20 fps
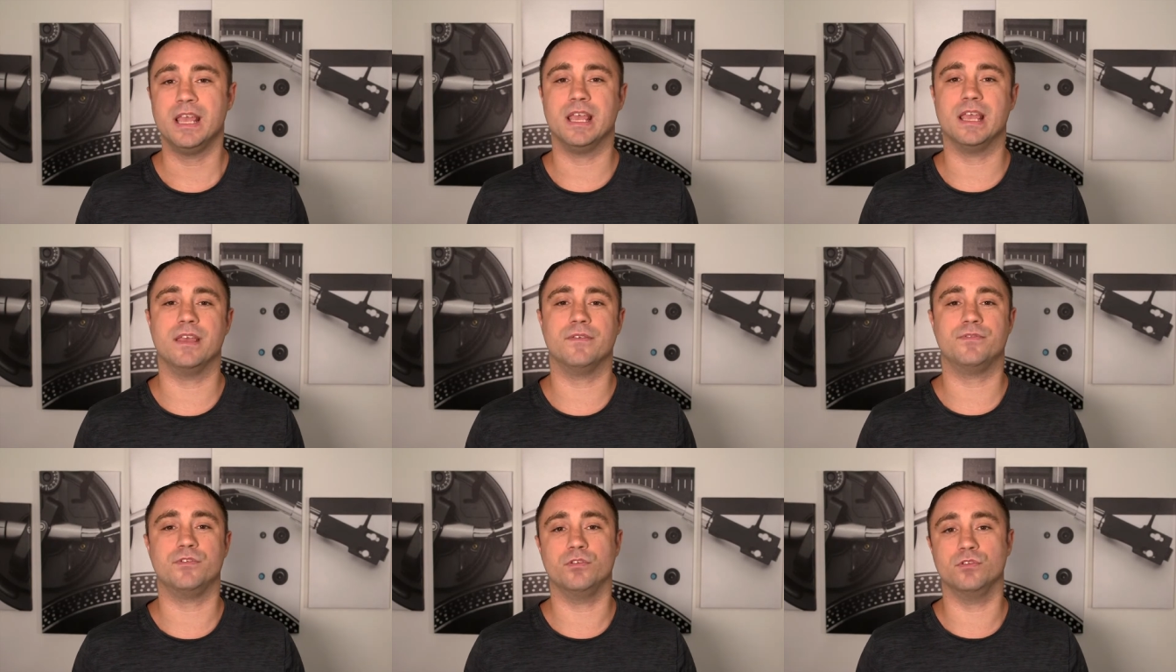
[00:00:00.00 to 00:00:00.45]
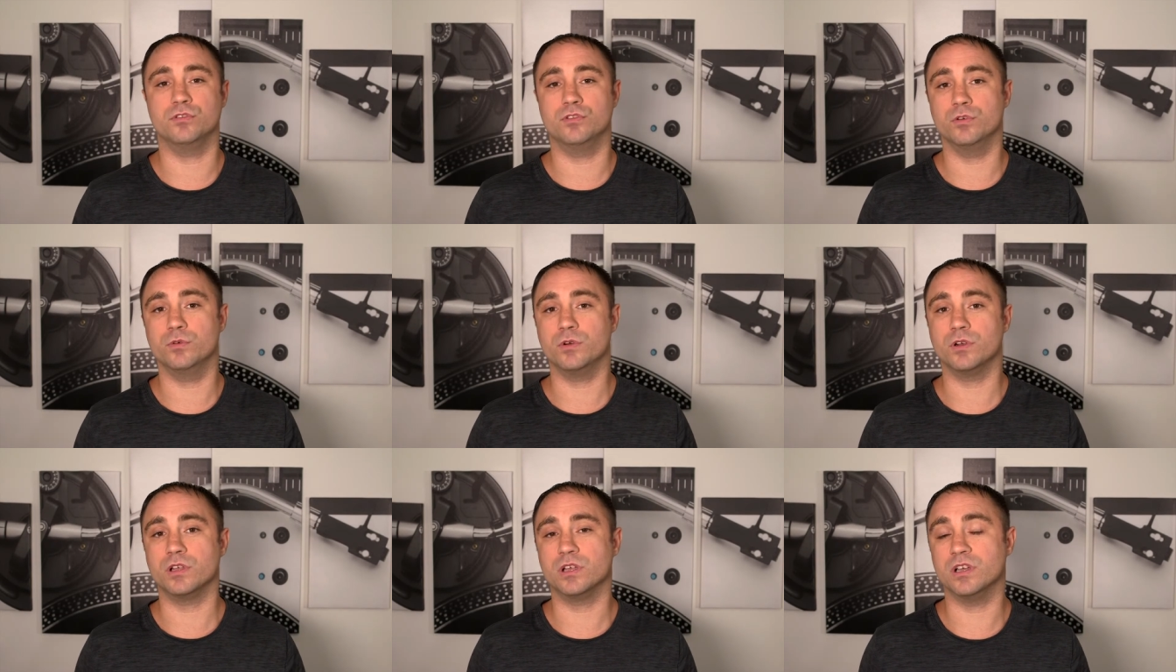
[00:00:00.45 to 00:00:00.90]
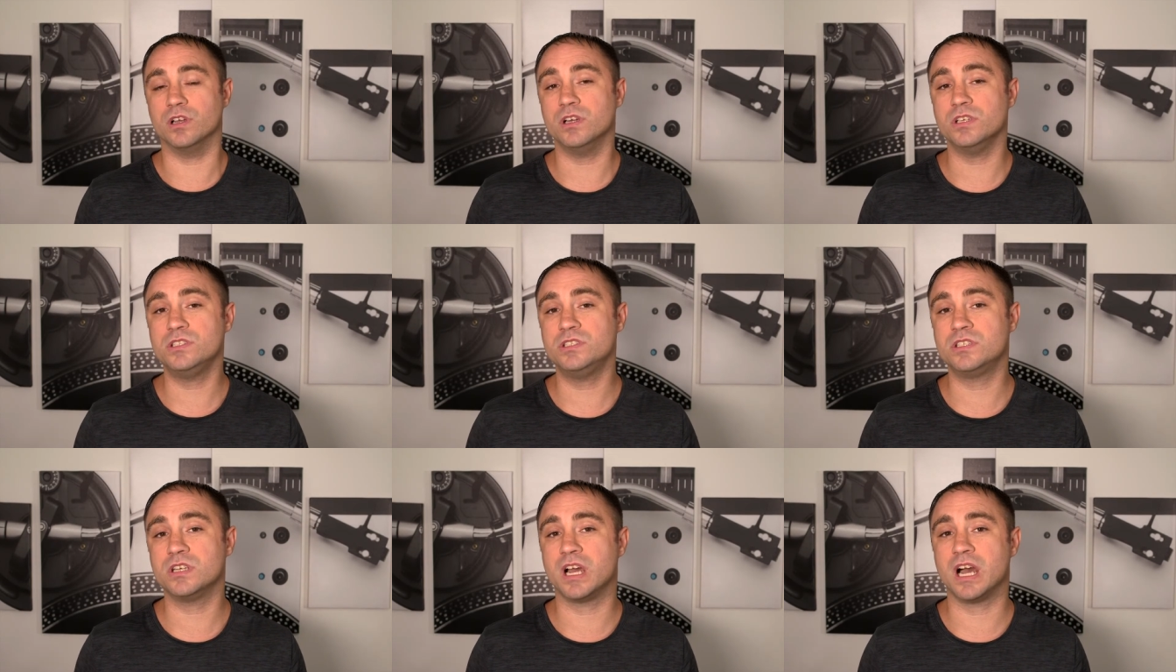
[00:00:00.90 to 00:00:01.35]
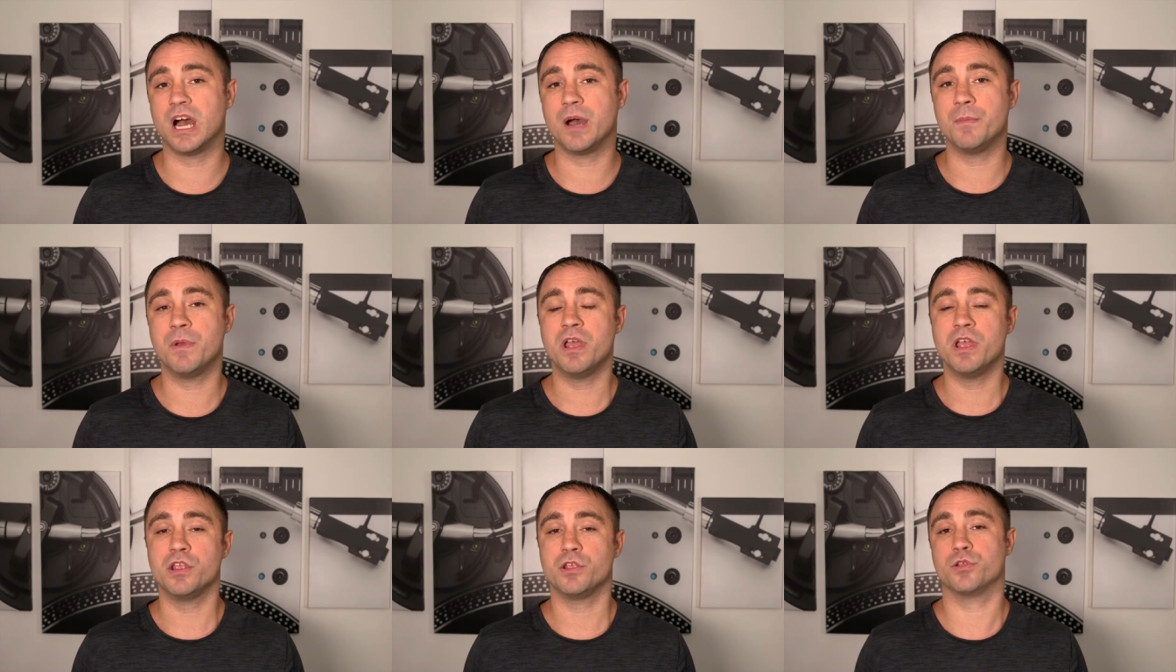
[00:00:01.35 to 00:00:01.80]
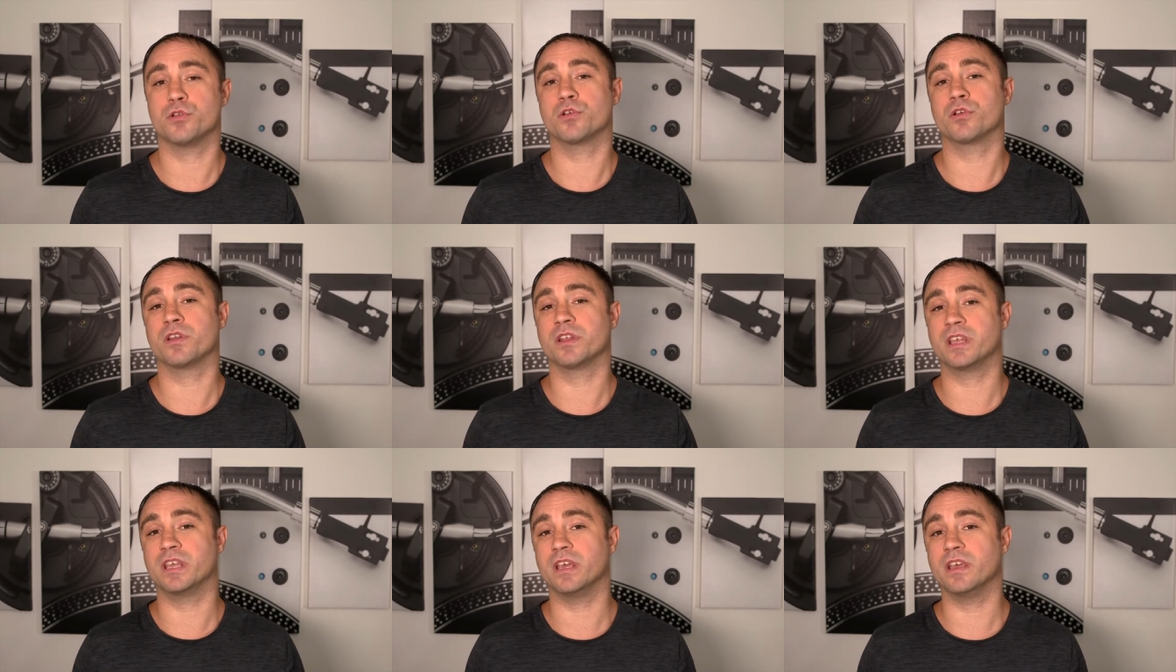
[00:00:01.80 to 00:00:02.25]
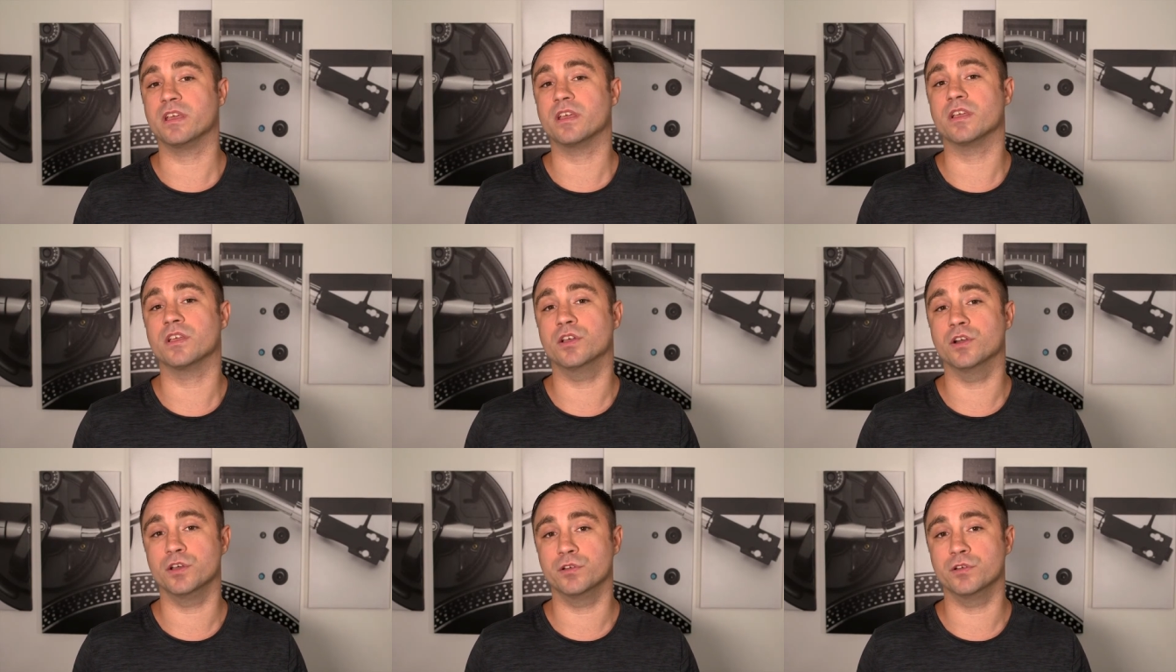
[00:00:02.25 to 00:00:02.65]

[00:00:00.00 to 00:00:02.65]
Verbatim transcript: If you do a good job, you're going to get